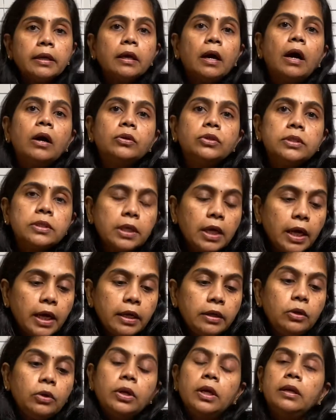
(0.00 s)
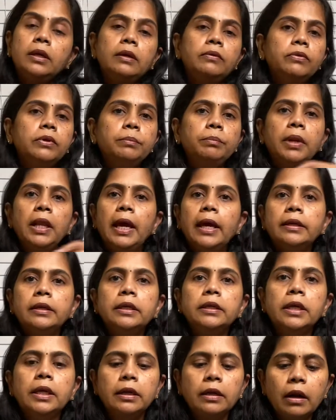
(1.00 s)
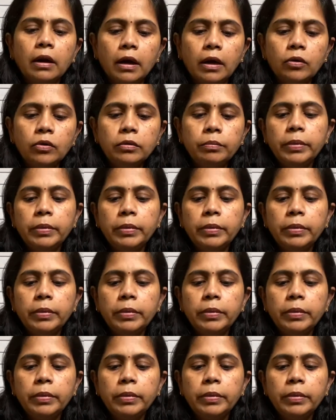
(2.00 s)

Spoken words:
outside, you can even plant it in ground,